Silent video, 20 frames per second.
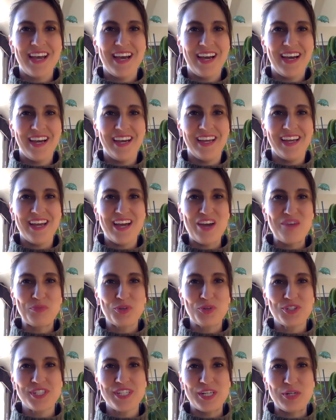Hi, I'm
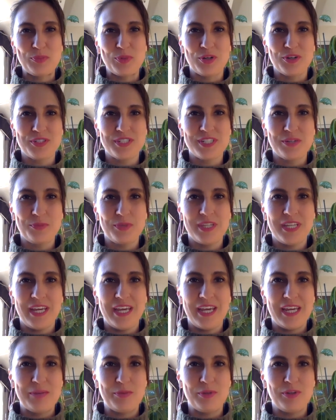Christina Bergson with
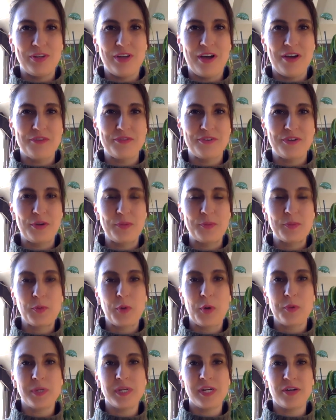the Animal Law Firm,
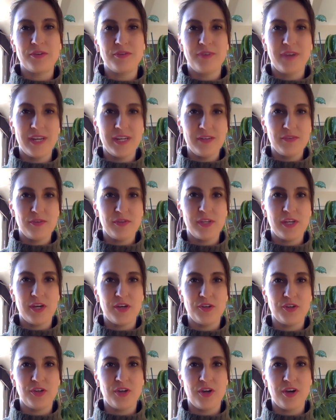where we are fighting for the
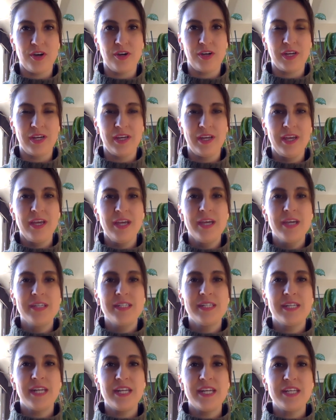underdog.
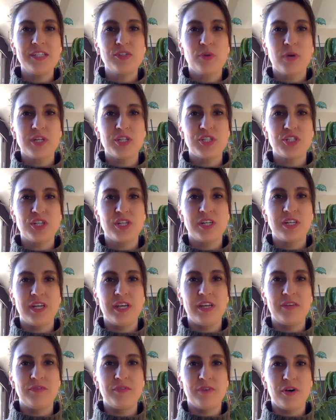Today's question
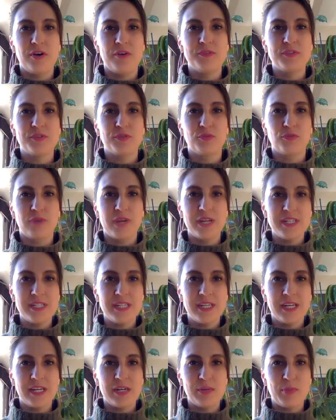involves
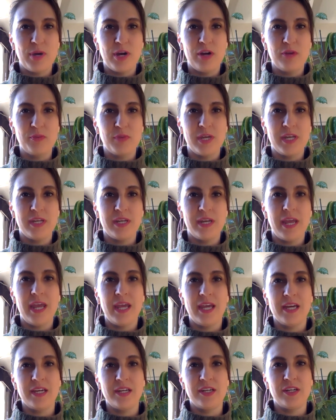renting an apartment
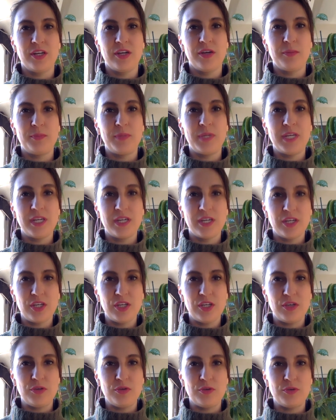and being
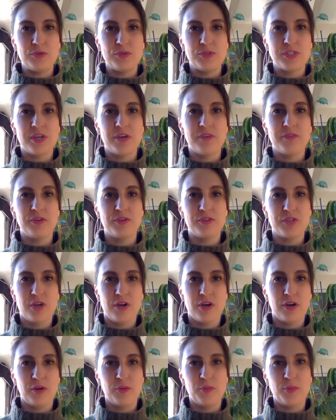accused of your
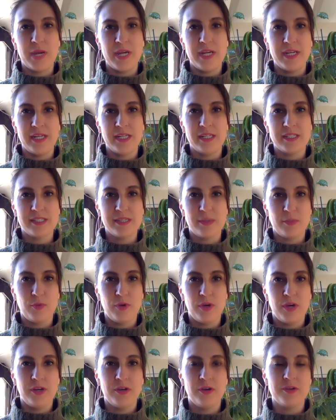dog biting
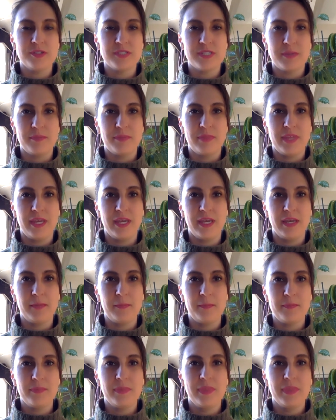someone or something.